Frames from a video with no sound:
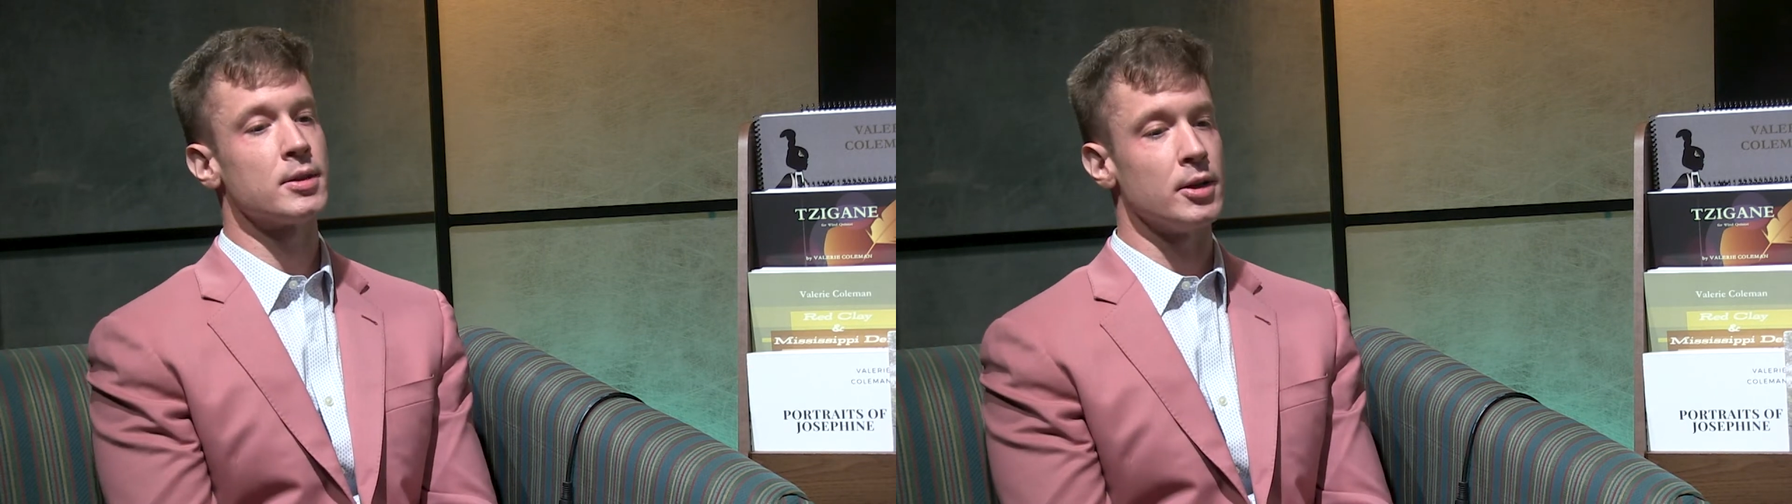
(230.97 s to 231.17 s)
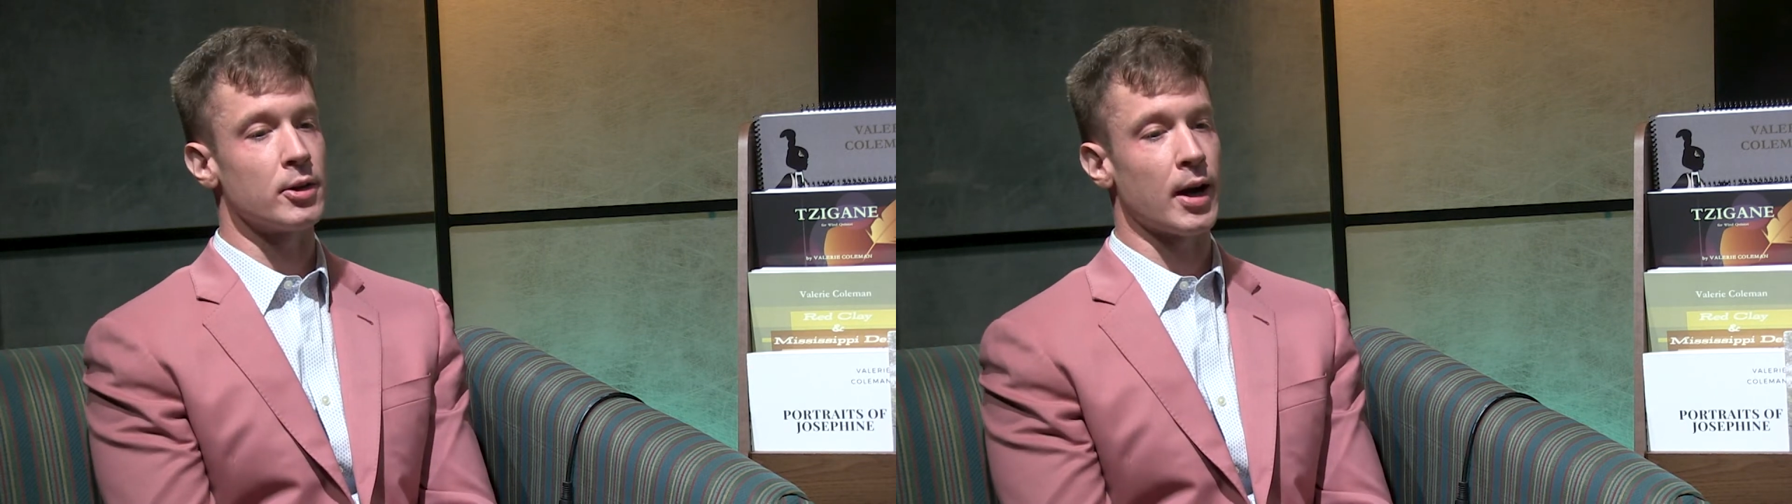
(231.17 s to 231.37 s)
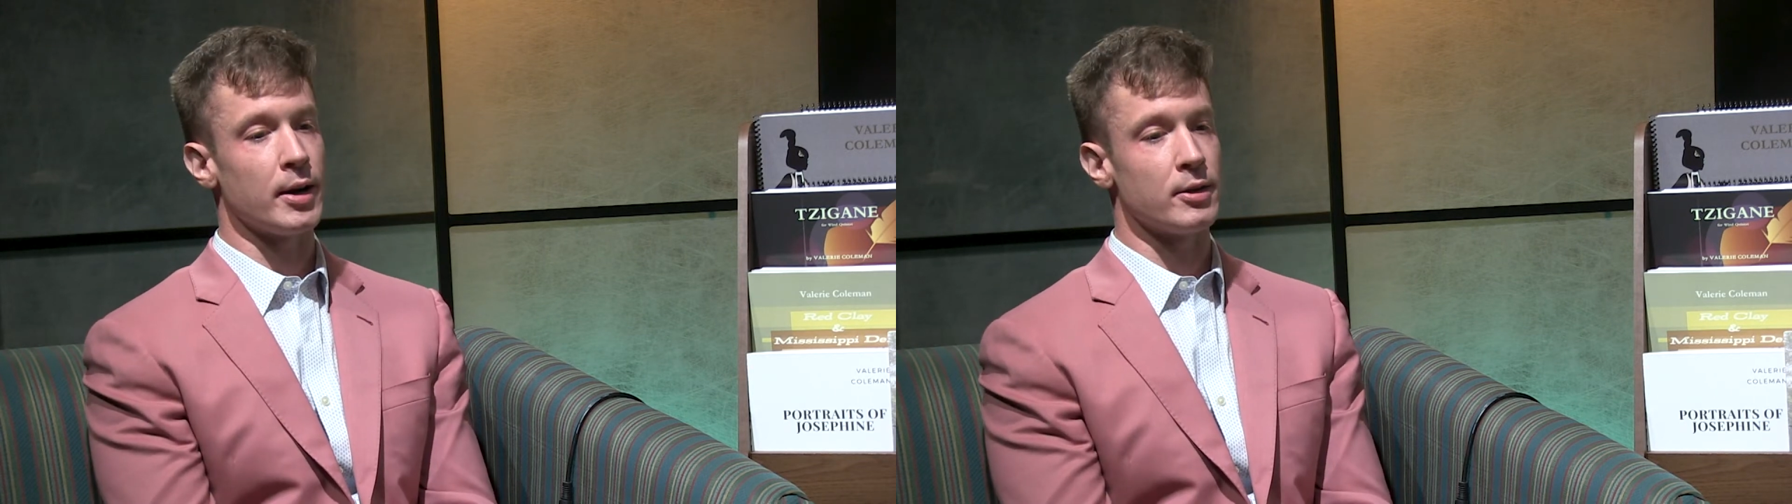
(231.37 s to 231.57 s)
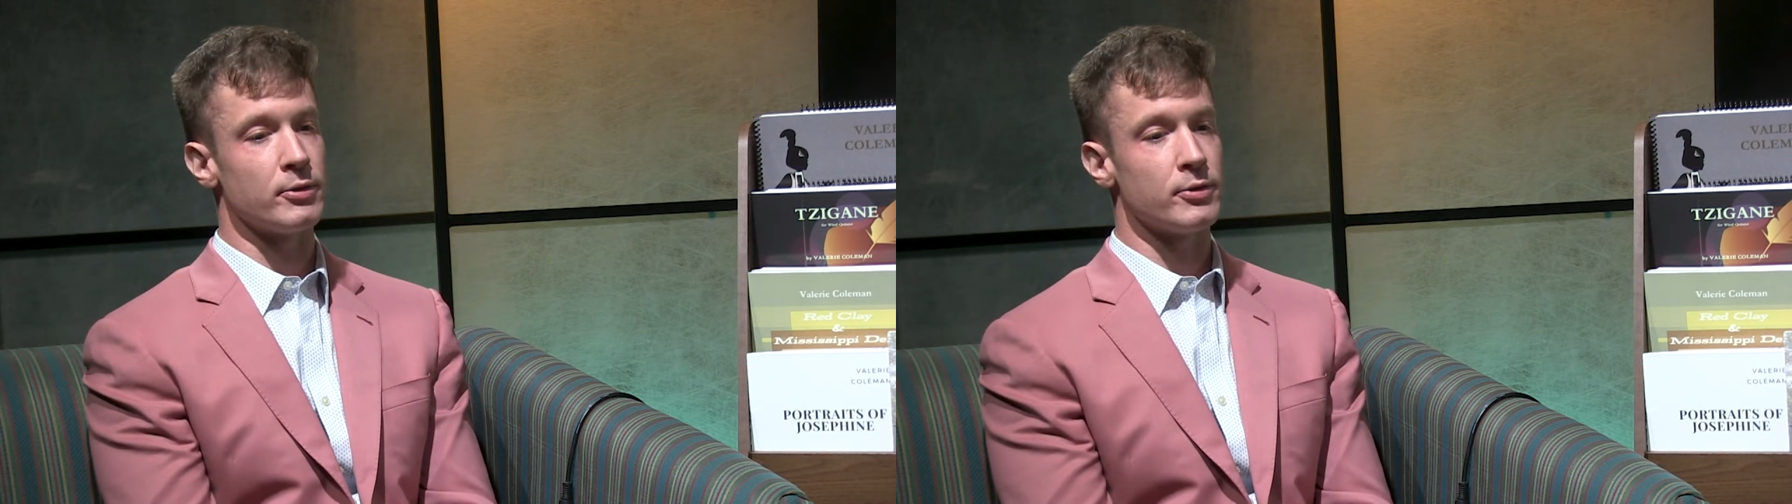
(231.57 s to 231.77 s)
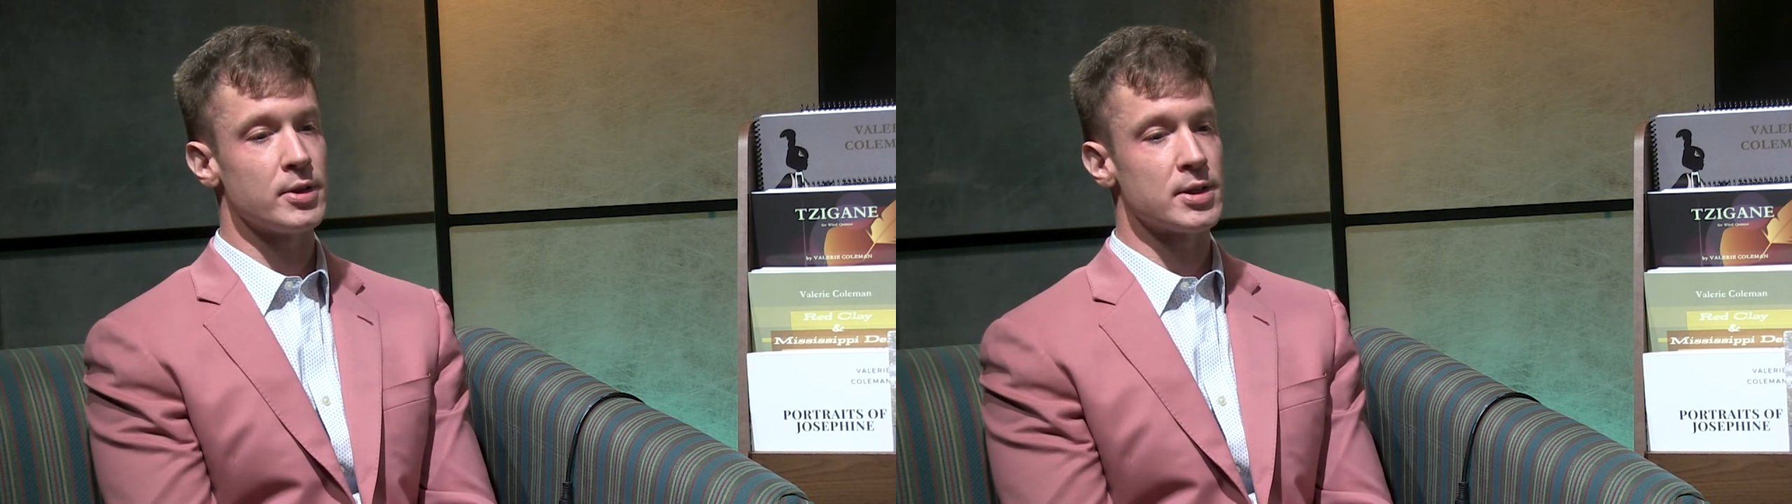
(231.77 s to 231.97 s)
you know, kind of
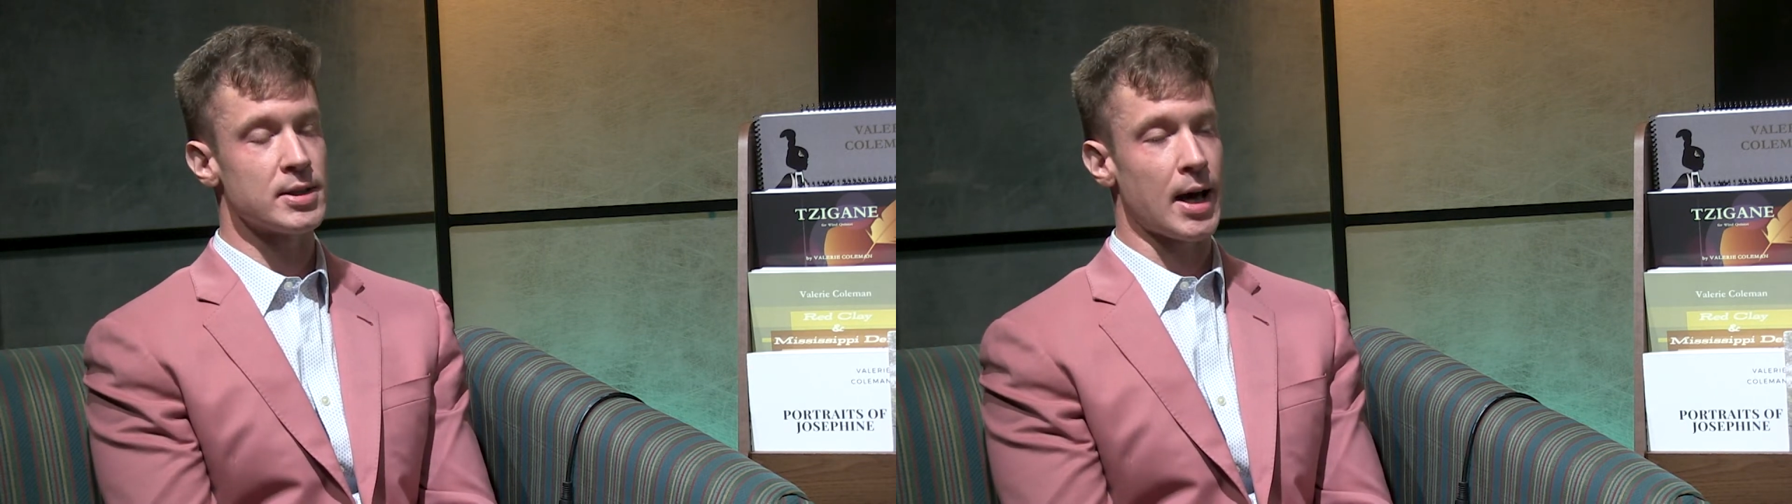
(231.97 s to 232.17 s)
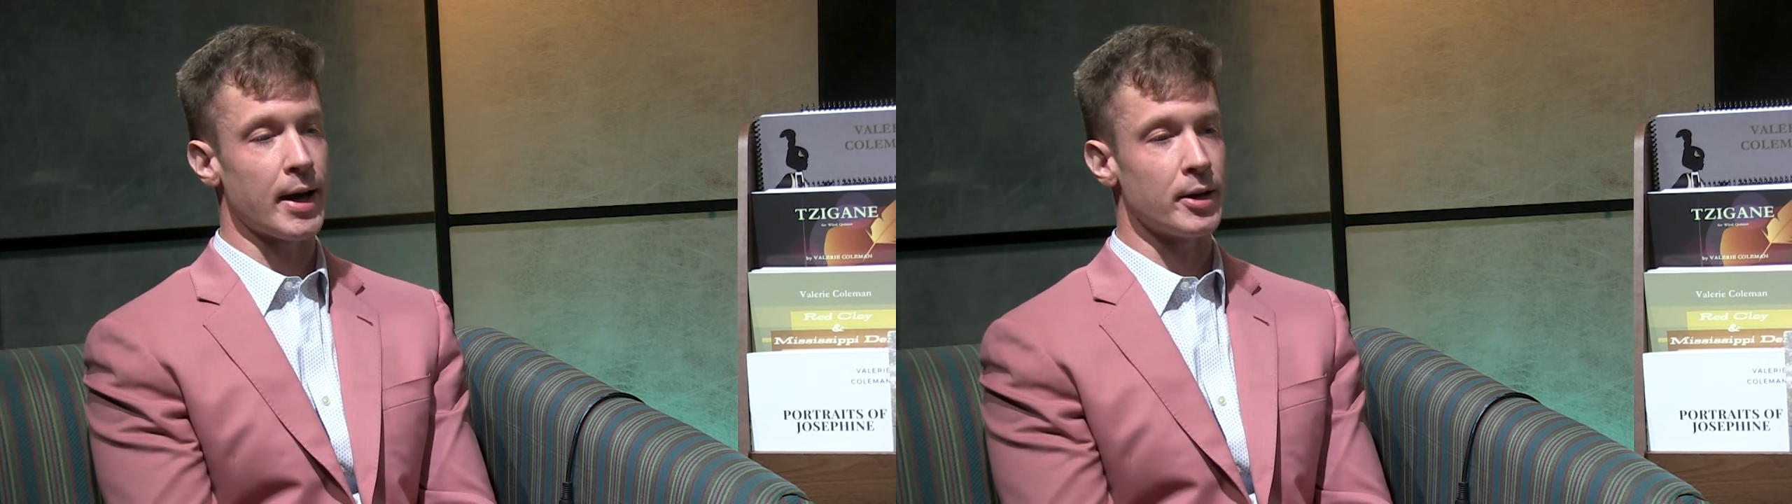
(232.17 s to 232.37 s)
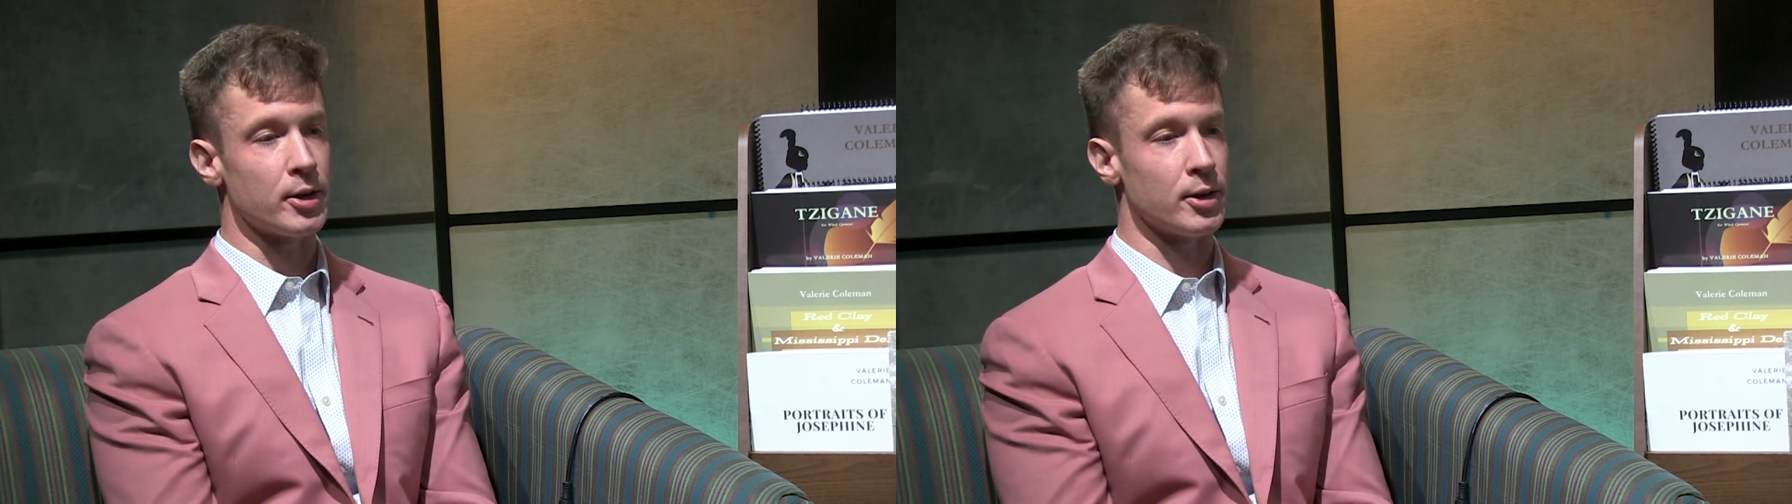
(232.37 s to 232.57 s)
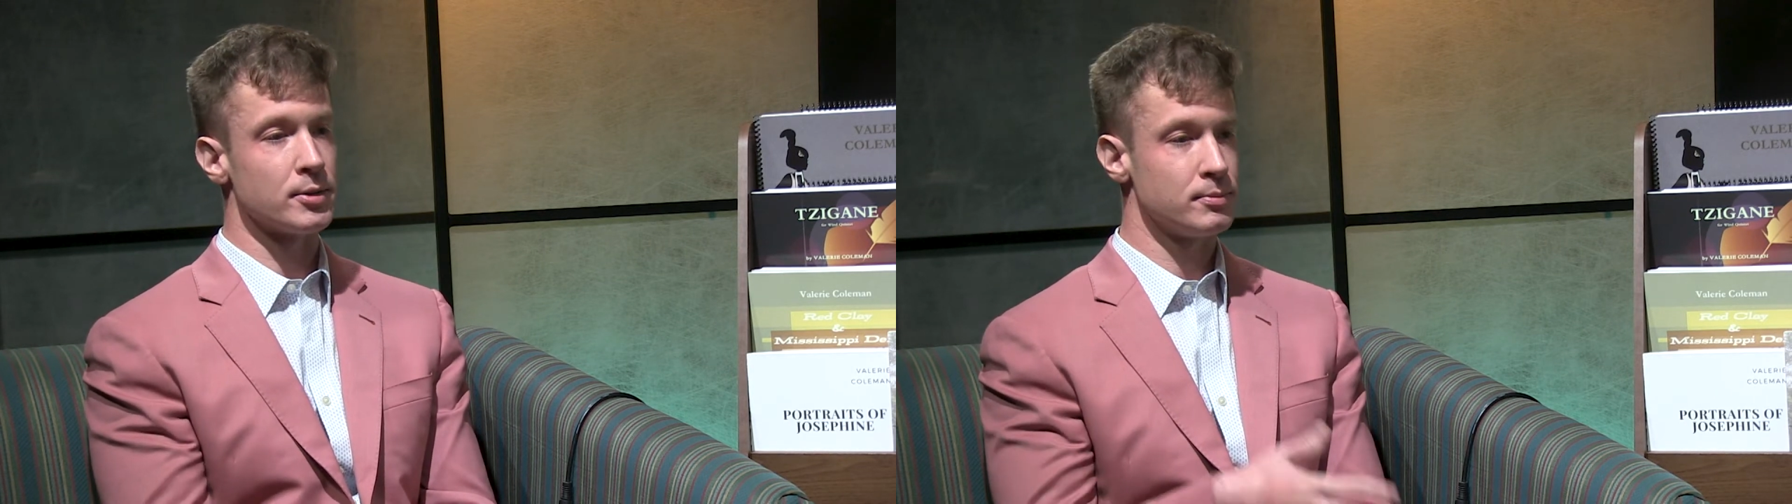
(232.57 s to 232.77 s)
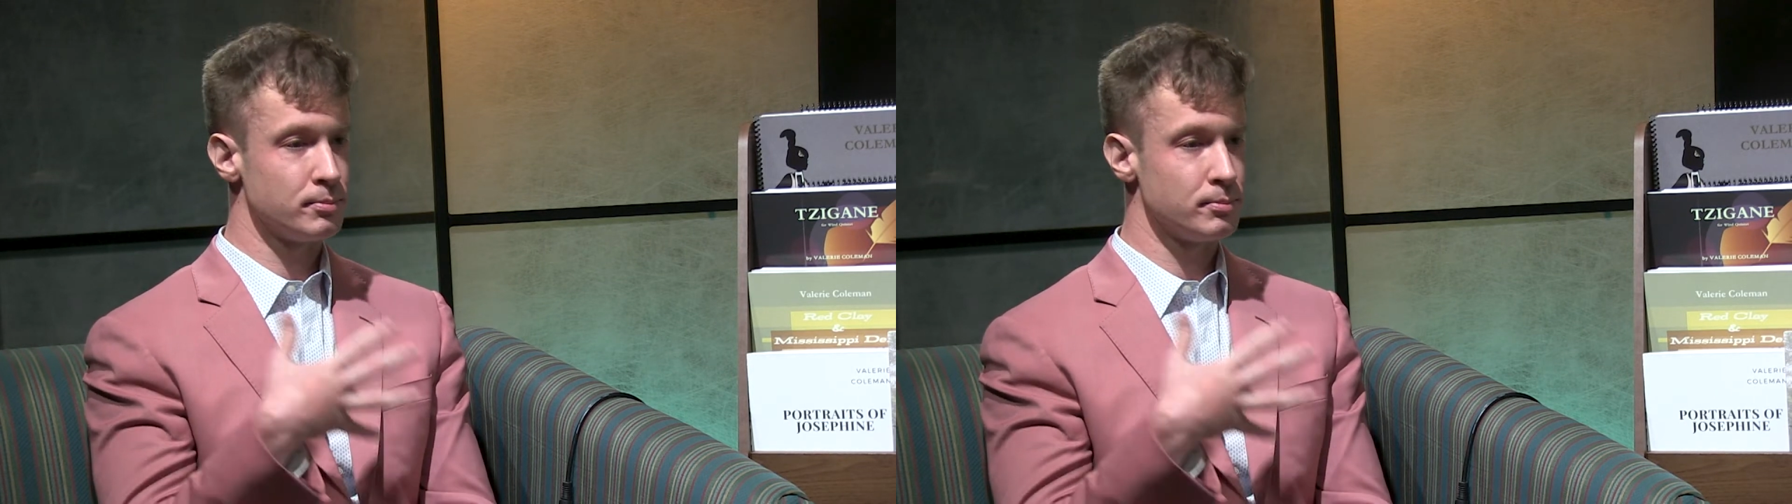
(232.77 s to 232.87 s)
societal,